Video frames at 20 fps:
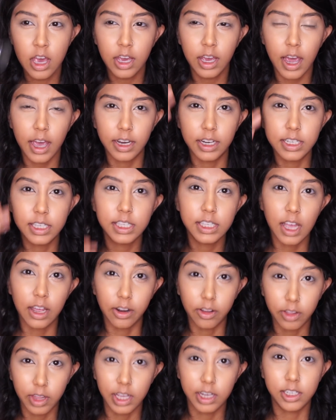kind of
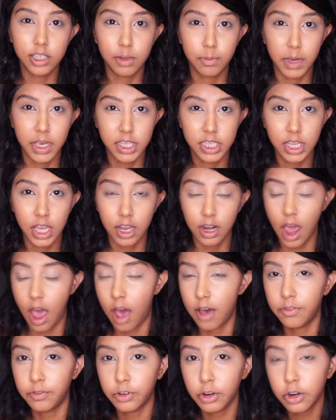settle into my skin
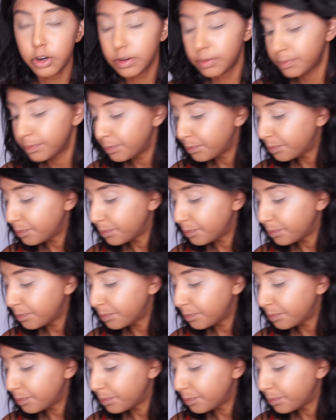after.